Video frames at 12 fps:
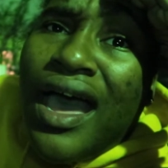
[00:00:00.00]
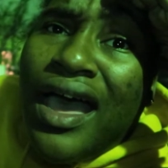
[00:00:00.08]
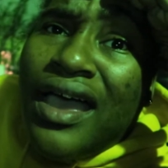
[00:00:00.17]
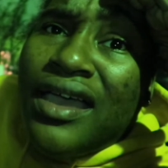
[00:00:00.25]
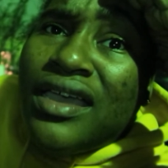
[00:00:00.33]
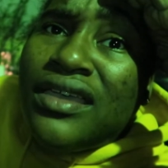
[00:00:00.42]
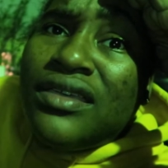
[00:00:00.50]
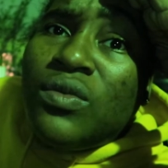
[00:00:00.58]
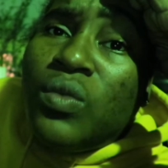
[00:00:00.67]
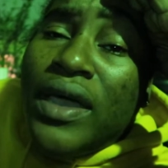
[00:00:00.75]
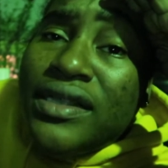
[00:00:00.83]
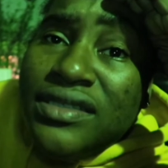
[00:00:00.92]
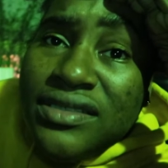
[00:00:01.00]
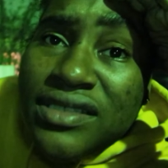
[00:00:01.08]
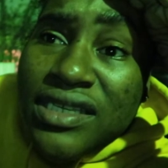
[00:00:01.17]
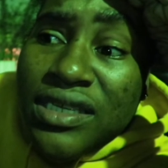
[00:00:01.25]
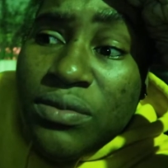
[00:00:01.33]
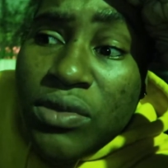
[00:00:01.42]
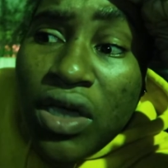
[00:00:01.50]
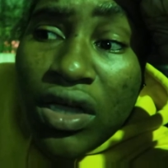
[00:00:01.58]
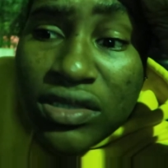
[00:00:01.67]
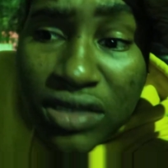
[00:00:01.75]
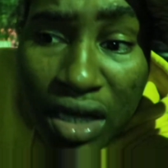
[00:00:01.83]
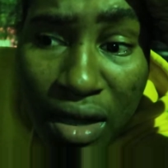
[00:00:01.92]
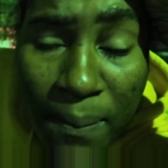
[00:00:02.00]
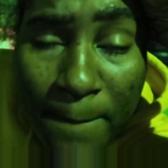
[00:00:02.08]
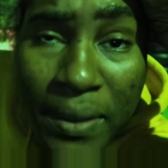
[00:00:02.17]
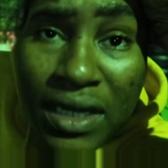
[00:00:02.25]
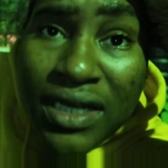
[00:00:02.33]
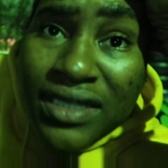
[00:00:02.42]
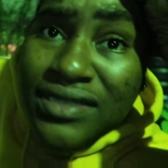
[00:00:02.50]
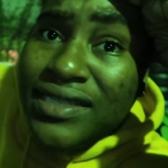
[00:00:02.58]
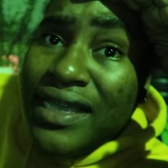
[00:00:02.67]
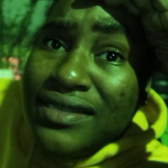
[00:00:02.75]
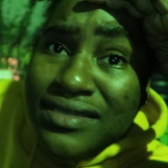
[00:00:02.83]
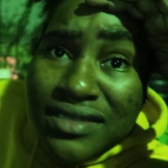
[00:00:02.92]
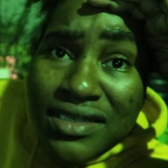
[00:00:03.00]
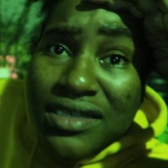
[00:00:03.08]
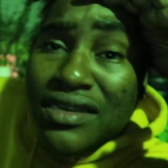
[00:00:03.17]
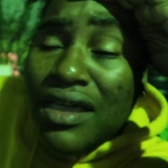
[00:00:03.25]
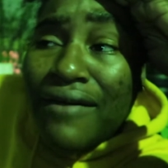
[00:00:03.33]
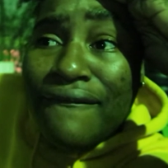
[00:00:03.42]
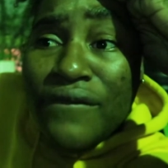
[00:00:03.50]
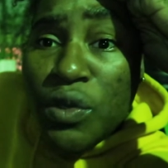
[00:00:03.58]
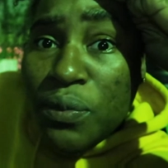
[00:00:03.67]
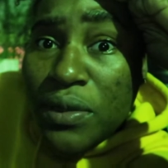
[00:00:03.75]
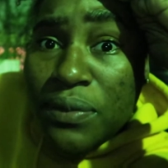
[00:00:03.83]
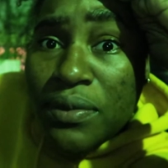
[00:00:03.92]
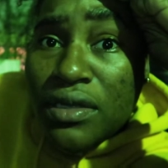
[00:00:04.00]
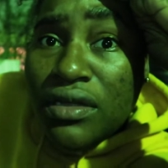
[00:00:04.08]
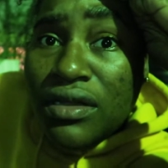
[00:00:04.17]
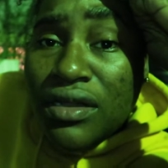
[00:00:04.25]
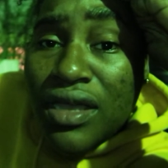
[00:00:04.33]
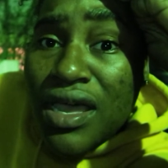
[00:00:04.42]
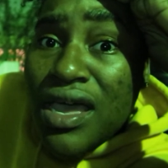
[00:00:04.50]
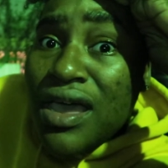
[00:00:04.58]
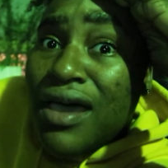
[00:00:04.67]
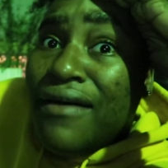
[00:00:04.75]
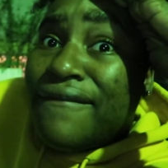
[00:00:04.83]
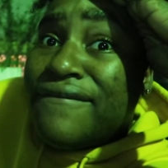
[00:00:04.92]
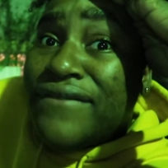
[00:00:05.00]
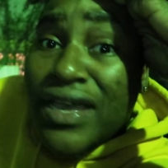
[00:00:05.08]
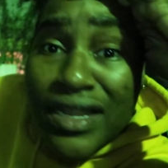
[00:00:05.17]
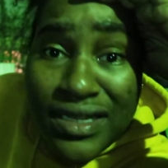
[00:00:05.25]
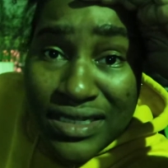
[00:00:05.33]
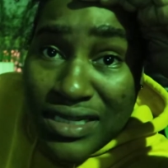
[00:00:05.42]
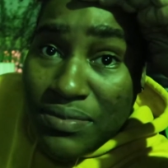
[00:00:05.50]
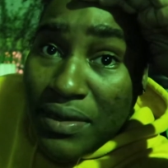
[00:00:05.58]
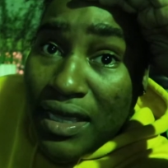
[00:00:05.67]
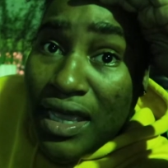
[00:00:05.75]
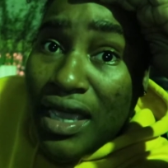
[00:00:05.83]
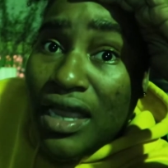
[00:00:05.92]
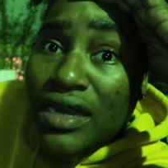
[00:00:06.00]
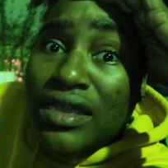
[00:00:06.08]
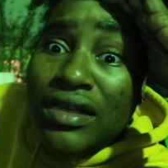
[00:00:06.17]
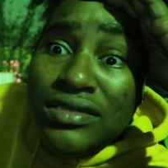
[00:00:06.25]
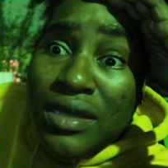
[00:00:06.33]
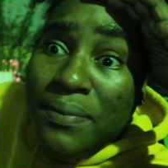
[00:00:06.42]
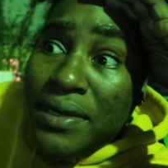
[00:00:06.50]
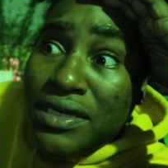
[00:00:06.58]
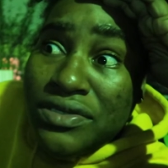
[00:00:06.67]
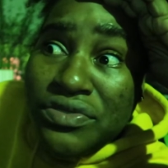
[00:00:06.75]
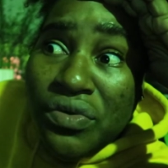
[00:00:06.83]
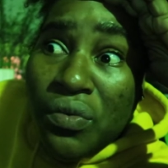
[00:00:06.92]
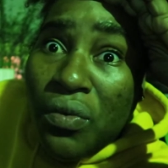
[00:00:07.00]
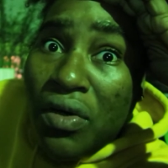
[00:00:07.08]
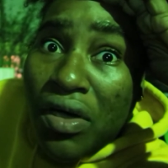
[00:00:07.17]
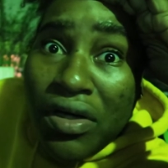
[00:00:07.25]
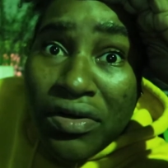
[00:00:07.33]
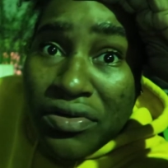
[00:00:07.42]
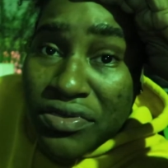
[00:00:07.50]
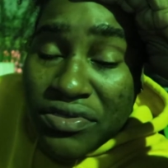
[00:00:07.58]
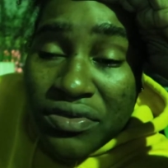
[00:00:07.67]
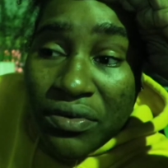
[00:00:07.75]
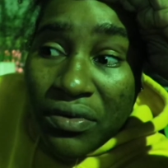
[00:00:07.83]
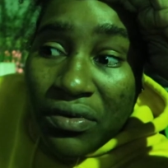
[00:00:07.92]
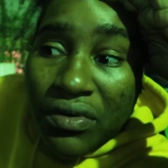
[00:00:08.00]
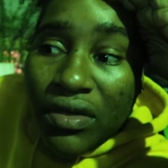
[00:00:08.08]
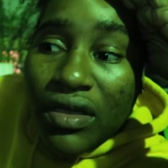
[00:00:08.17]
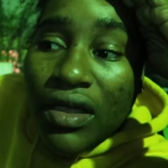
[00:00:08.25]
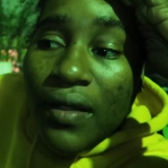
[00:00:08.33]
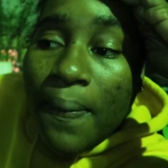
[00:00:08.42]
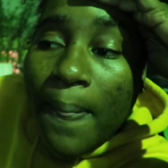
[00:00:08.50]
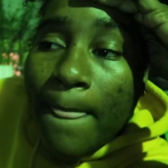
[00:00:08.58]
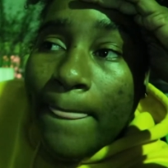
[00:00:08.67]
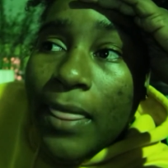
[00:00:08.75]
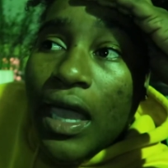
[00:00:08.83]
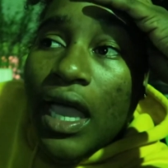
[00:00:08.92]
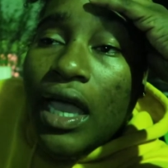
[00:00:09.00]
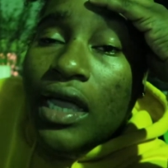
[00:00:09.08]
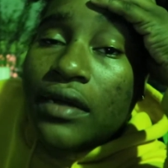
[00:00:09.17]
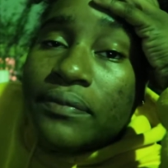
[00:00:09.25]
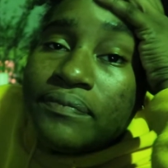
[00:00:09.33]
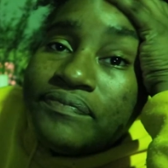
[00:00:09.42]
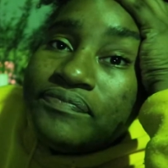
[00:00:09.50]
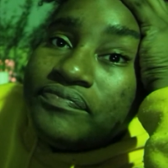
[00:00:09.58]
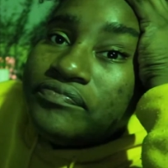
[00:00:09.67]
I went to sleep, got up, texted a few people, fell asleep again, got up minutes to one or so, and